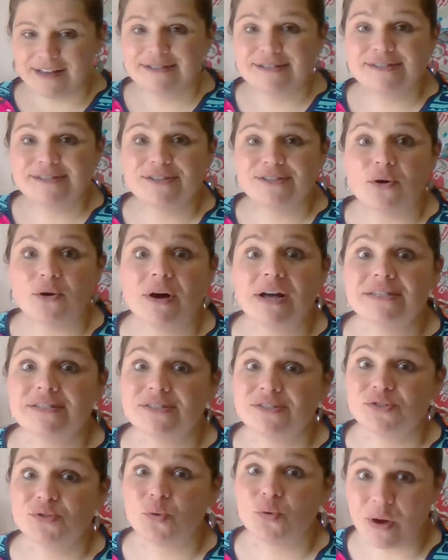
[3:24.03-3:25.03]
So a
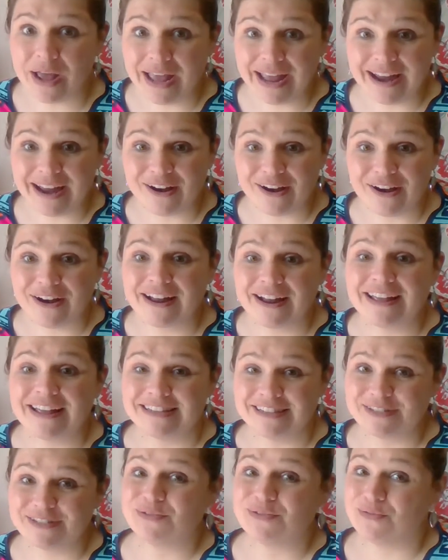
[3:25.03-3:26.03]
square
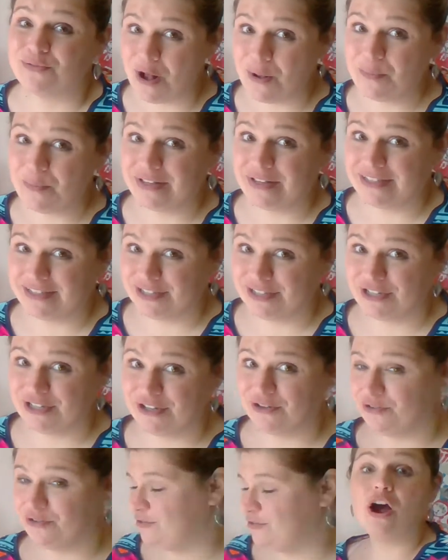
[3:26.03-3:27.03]
is a rhombus
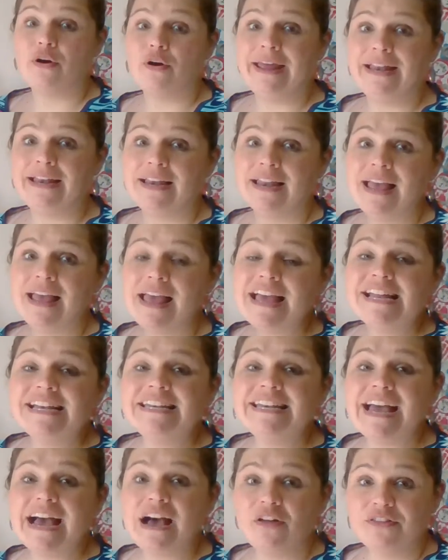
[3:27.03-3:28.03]
too, right?
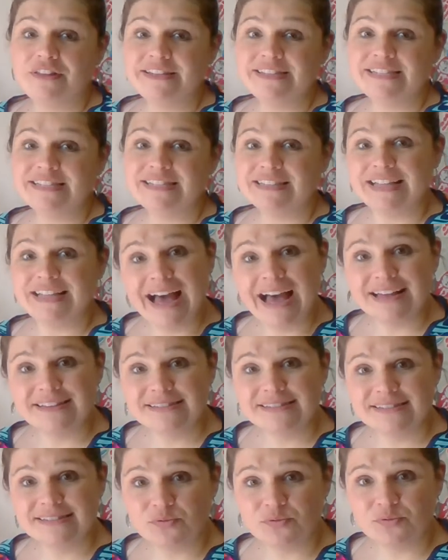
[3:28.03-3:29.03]
Now this
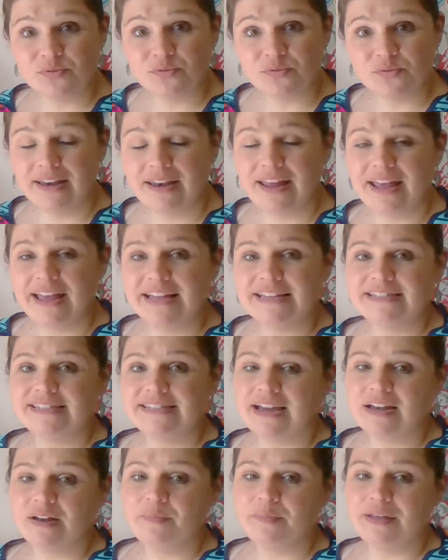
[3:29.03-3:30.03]
last one is
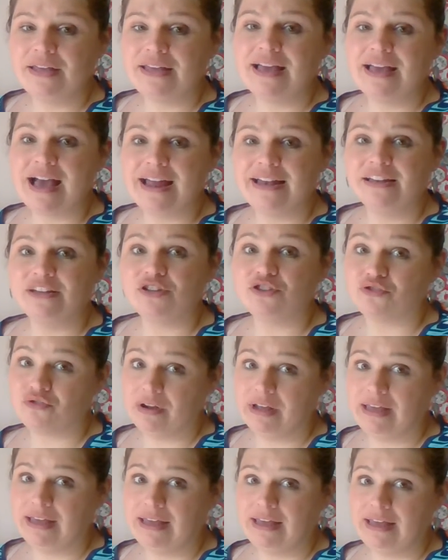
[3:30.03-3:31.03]
going to be kind of
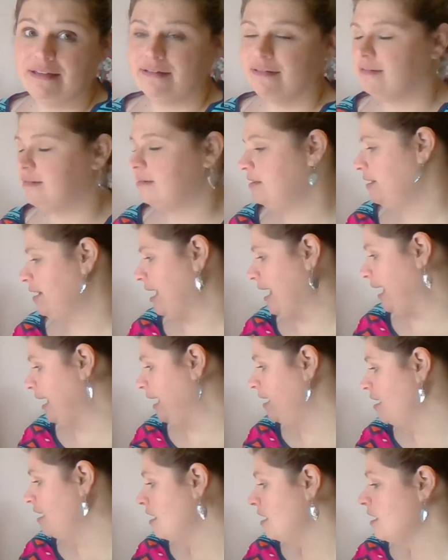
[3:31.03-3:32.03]
tricky,
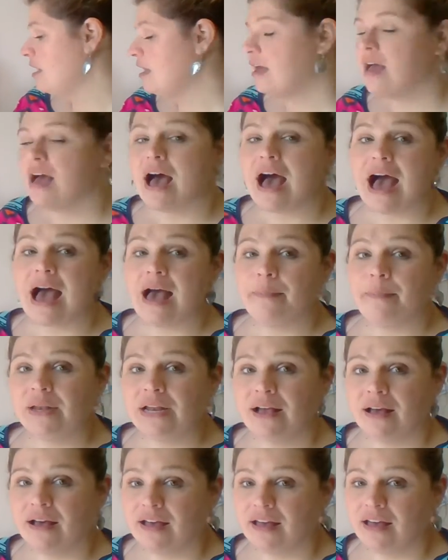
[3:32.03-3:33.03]
okay? I'm going
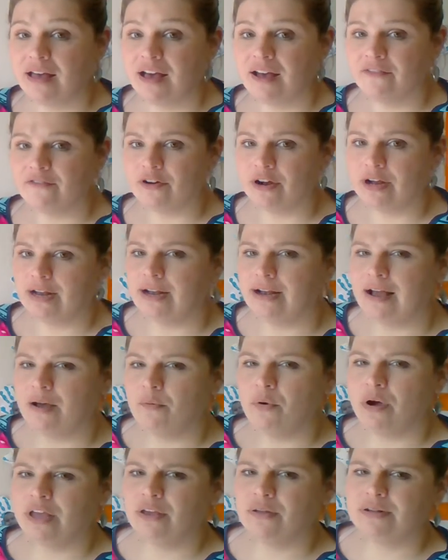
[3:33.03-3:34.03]
to uncover it and I
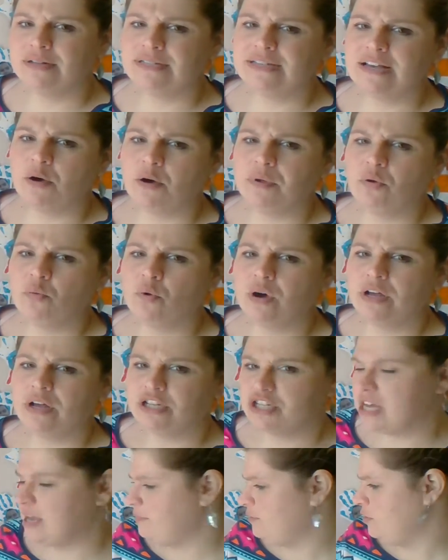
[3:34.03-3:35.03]
want you to tell me what
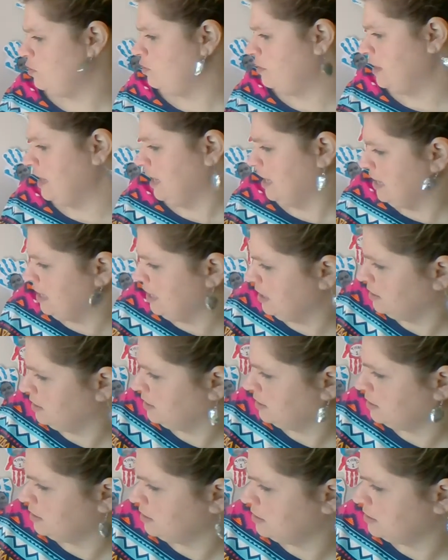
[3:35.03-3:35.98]
shape you think it is.